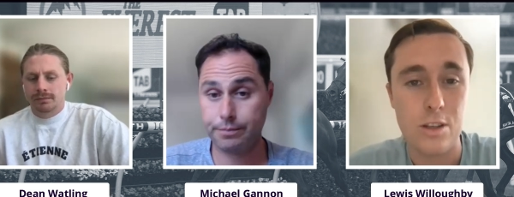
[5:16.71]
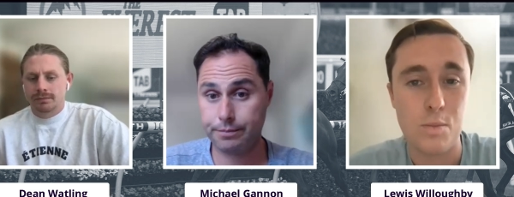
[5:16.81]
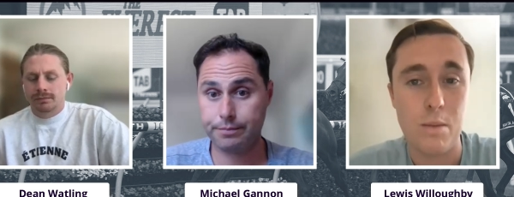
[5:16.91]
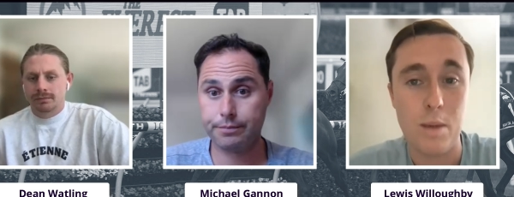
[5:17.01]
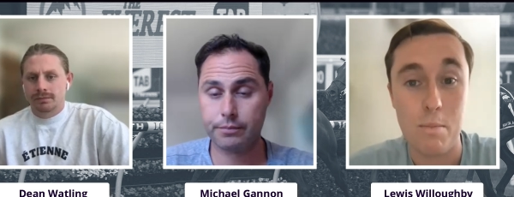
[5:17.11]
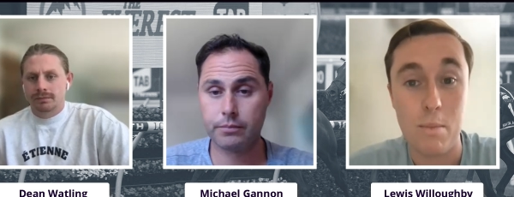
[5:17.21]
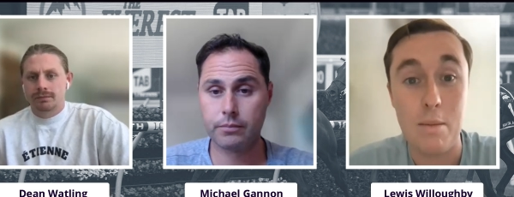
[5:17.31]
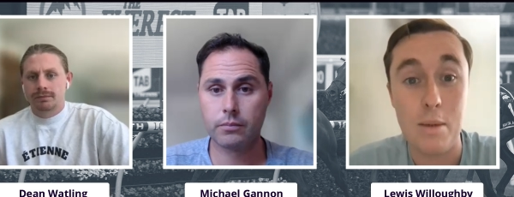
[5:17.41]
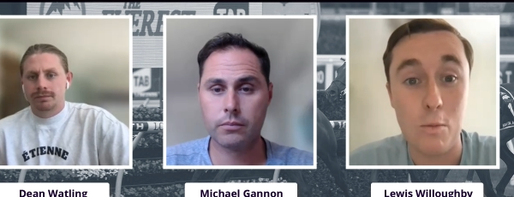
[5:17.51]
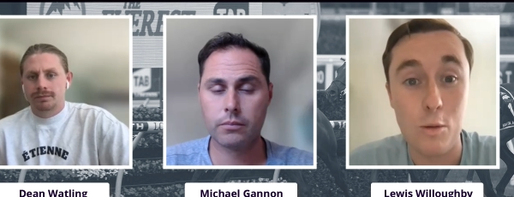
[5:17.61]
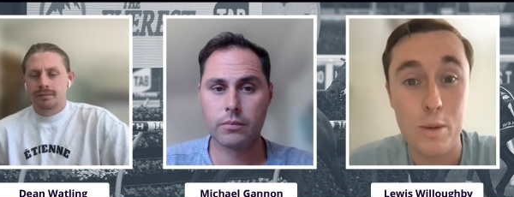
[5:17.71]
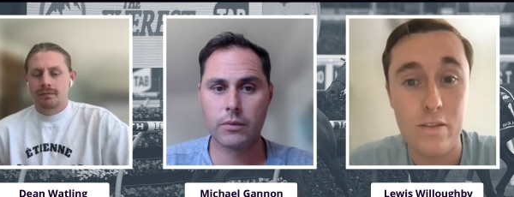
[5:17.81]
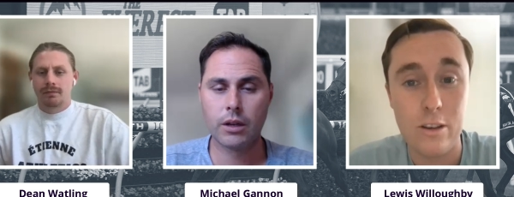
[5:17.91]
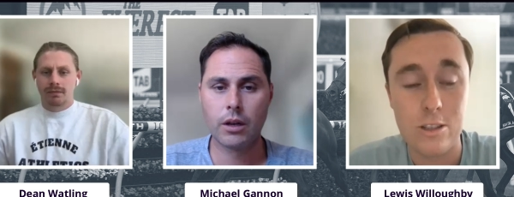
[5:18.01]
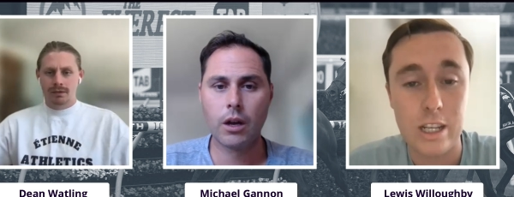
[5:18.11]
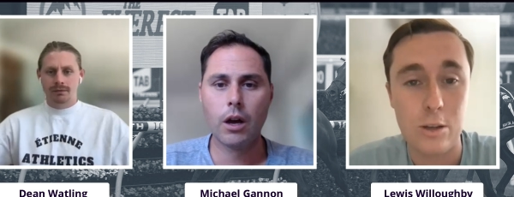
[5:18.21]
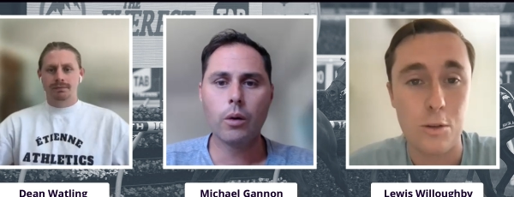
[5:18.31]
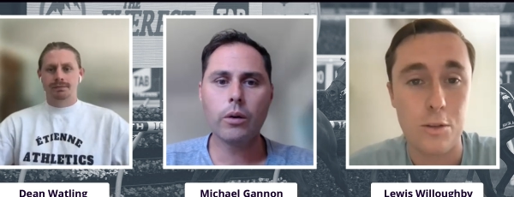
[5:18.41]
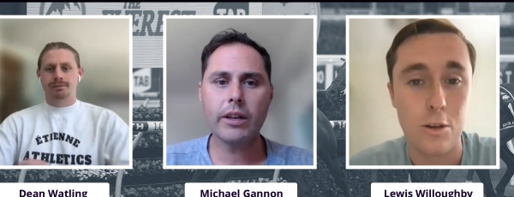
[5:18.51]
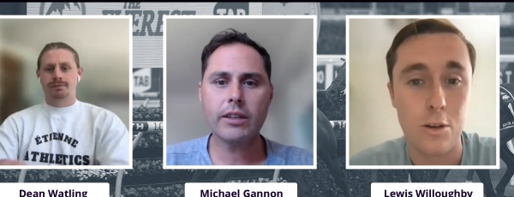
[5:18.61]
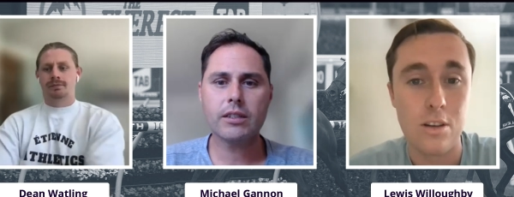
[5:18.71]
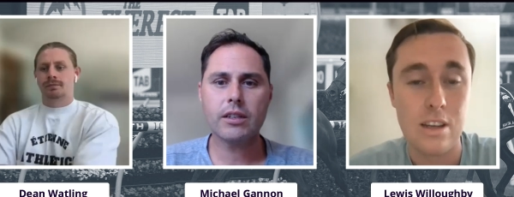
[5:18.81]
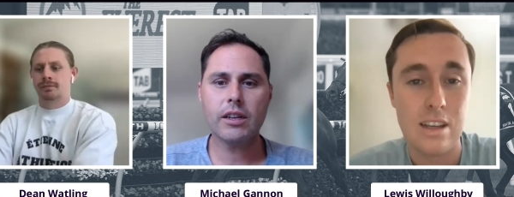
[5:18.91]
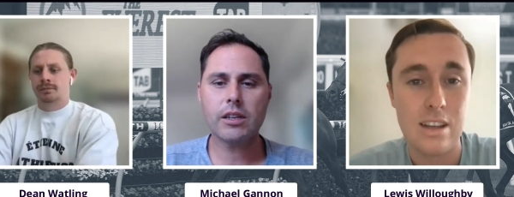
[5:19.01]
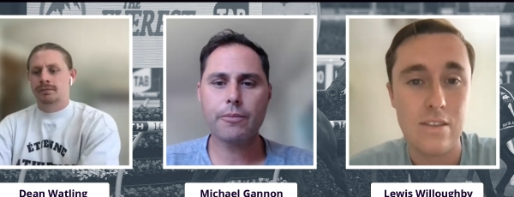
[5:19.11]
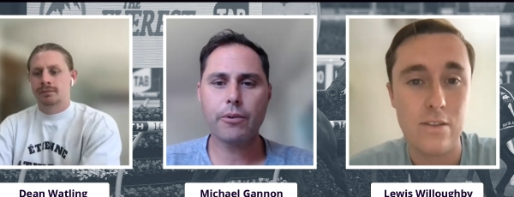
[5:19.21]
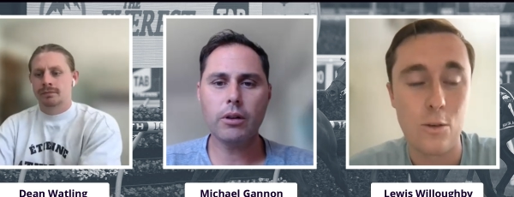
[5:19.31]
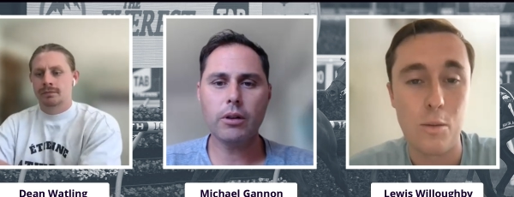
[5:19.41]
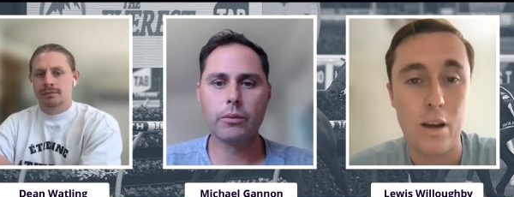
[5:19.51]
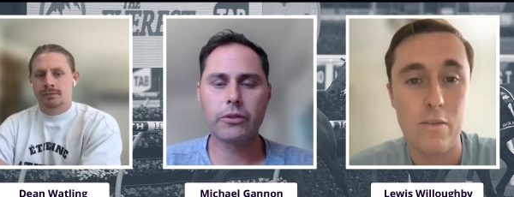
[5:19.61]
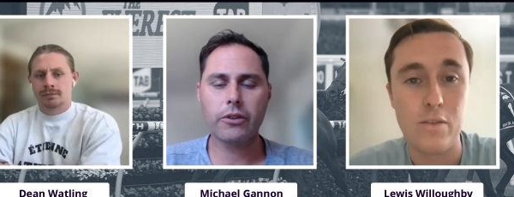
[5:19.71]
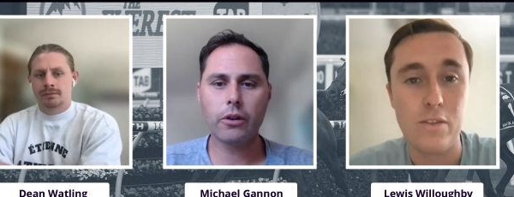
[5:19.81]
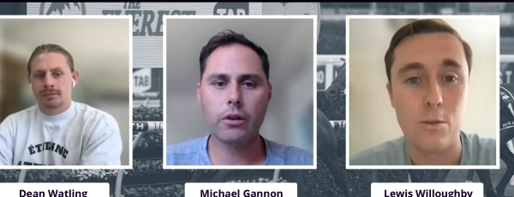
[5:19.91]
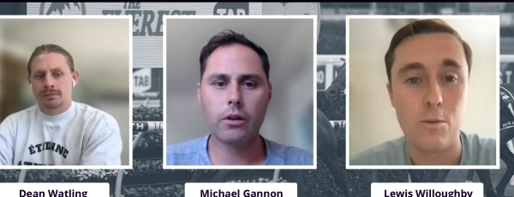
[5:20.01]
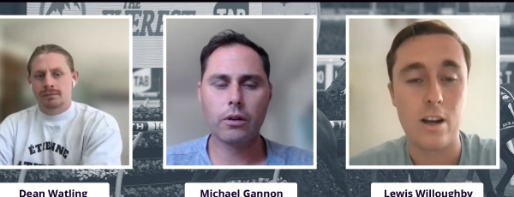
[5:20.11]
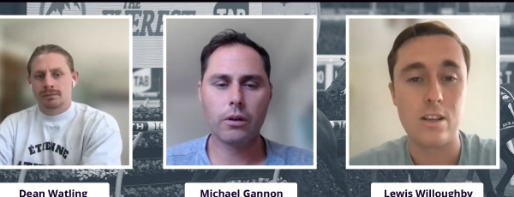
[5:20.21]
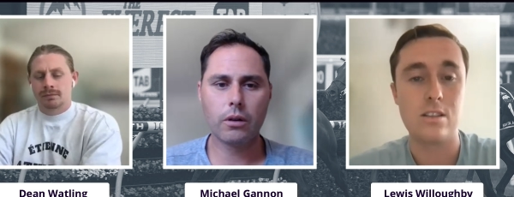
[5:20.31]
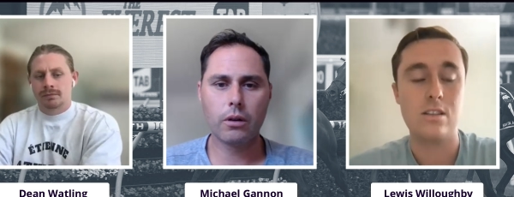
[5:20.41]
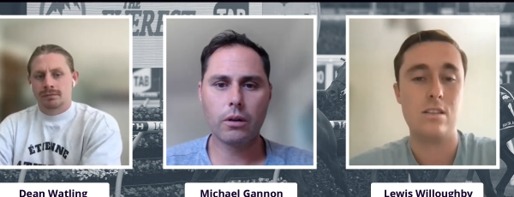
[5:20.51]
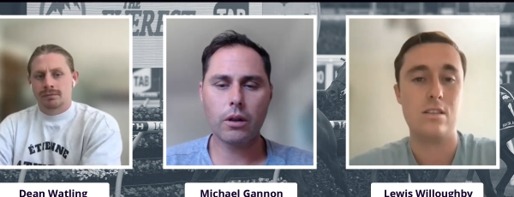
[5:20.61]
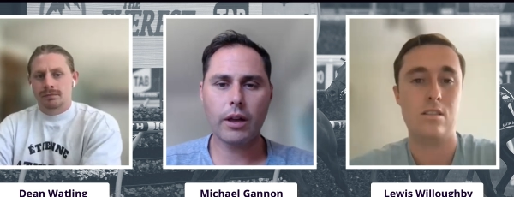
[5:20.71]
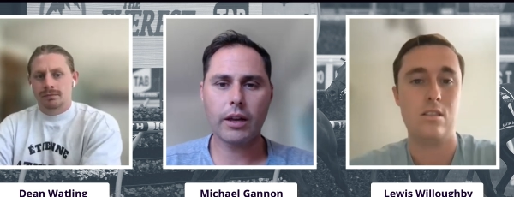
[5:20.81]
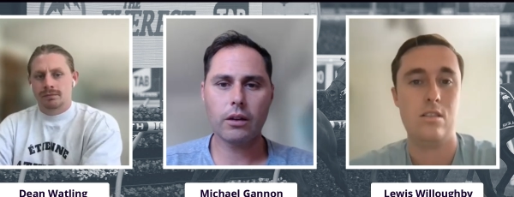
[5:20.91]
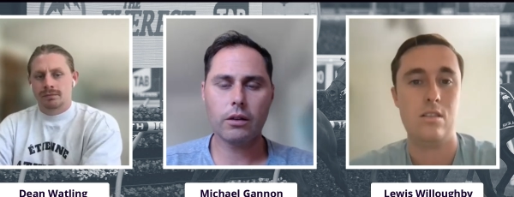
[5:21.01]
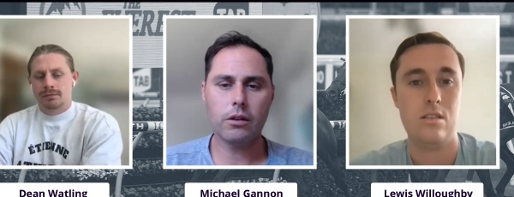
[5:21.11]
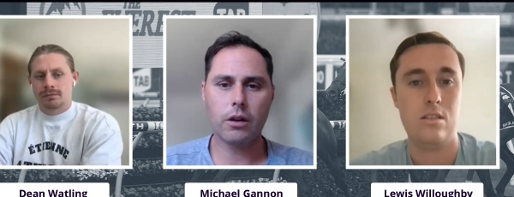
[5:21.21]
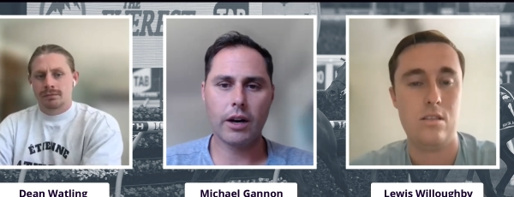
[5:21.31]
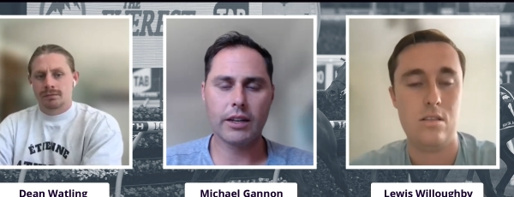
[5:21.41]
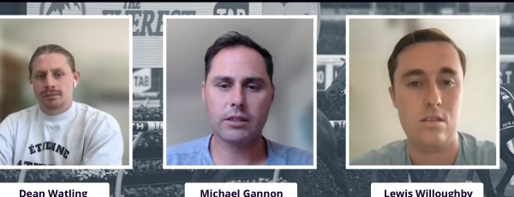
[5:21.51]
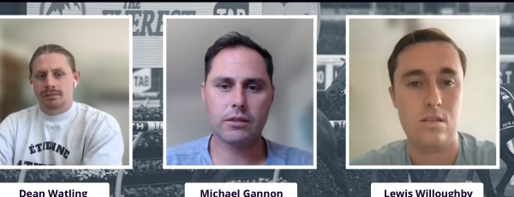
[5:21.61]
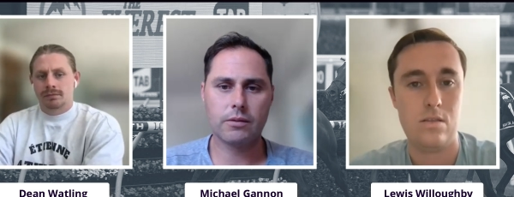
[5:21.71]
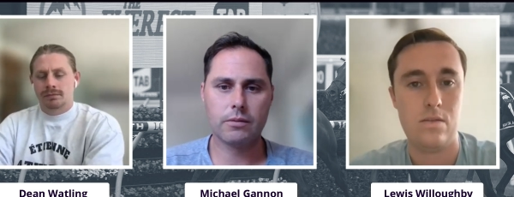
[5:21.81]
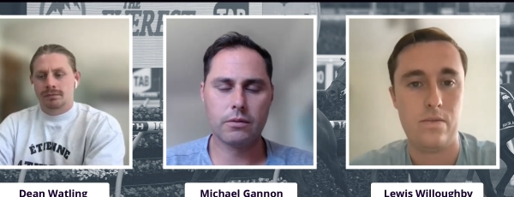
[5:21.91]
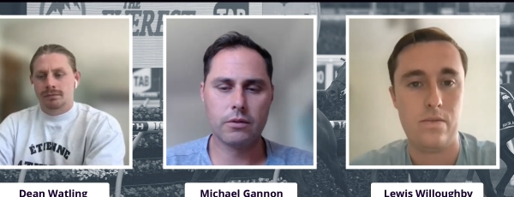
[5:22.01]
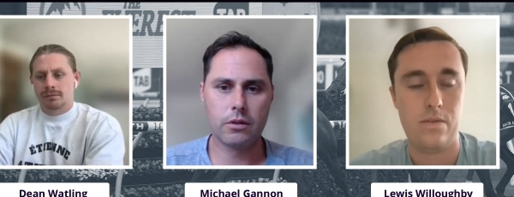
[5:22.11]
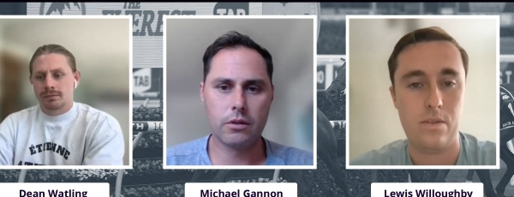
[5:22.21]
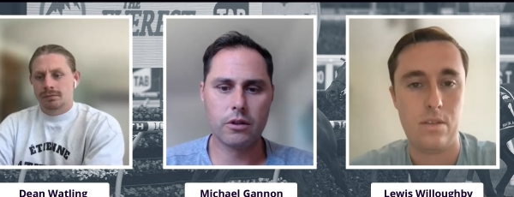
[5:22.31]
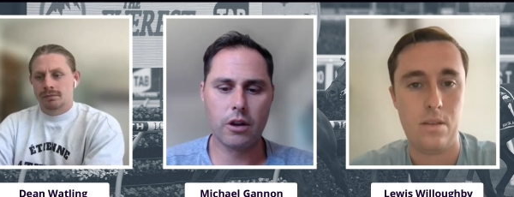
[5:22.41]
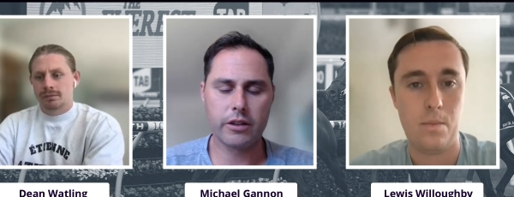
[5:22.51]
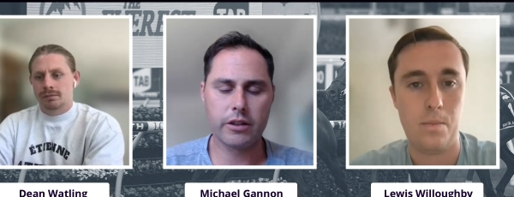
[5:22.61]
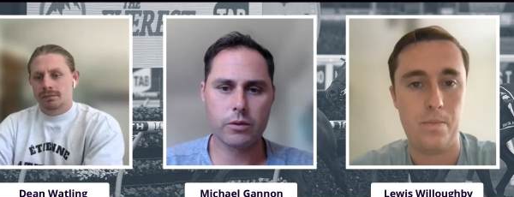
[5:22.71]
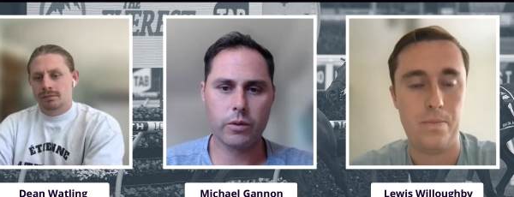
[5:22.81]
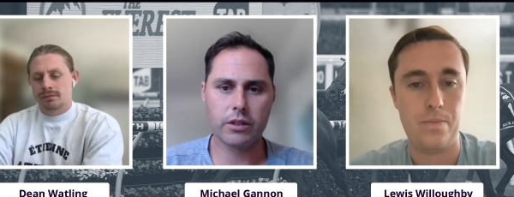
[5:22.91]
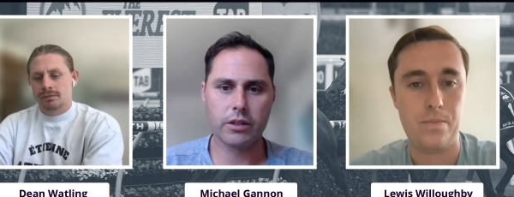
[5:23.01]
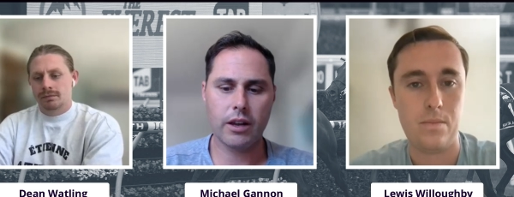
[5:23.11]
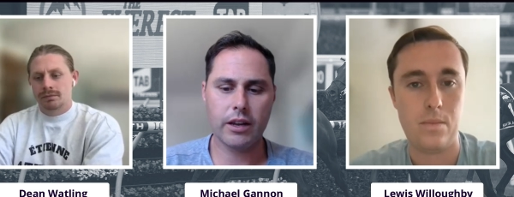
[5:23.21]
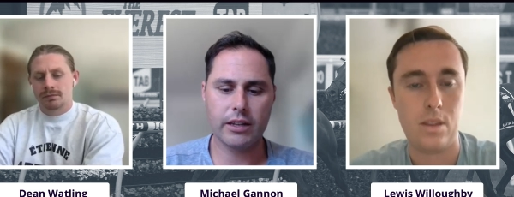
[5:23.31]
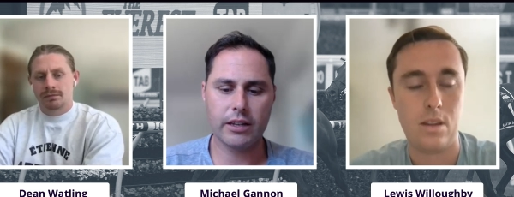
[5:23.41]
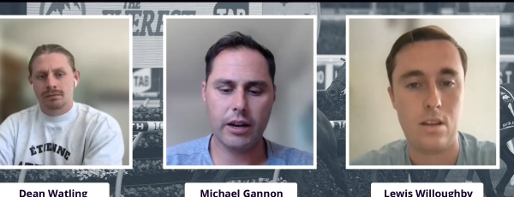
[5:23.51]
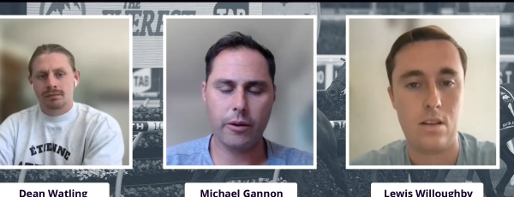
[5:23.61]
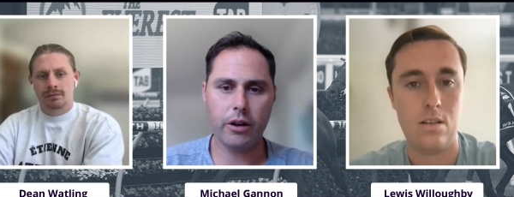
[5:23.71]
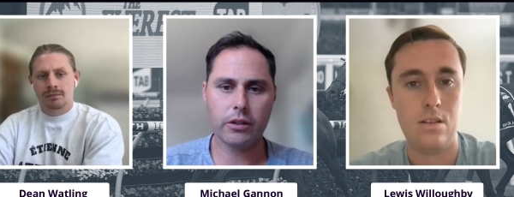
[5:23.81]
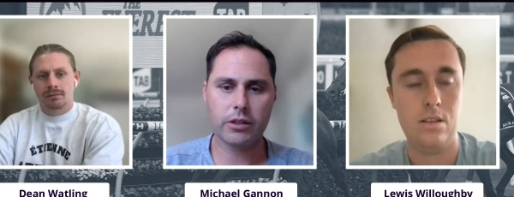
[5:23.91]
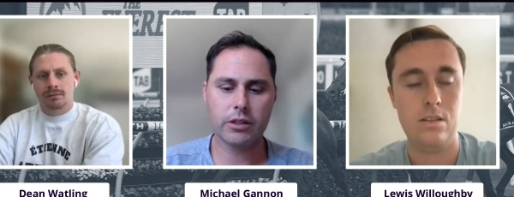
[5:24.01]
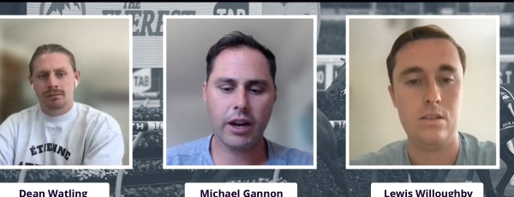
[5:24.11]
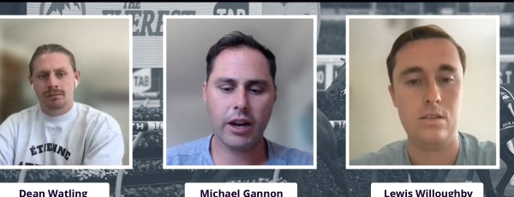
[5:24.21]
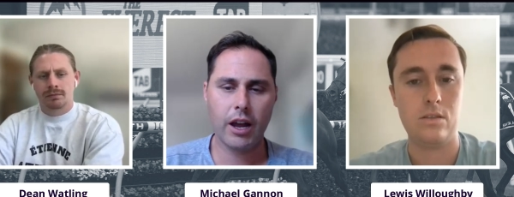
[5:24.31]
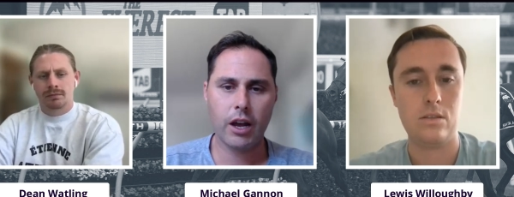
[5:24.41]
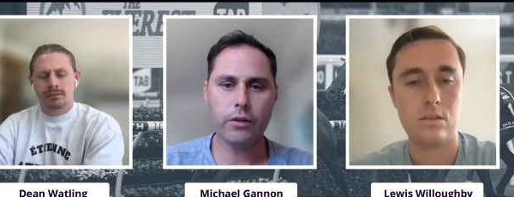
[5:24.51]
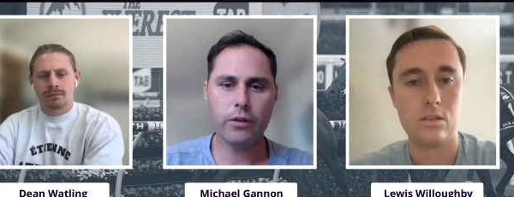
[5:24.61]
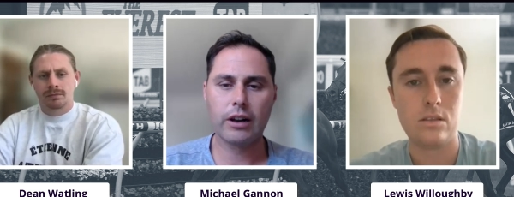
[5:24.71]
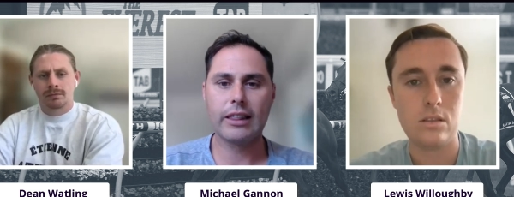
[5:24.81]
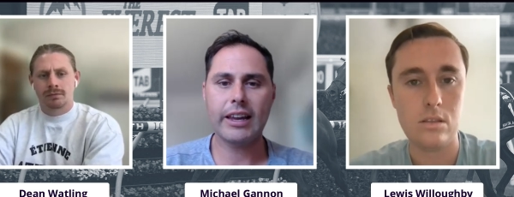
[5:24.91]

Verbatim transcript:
Speaker 1: speed map, maybe it will be first, second, or third. Well, here's here's the problem. So, runs.
Speaker 2: like you guys know this as well as as anyone else. Like you've got a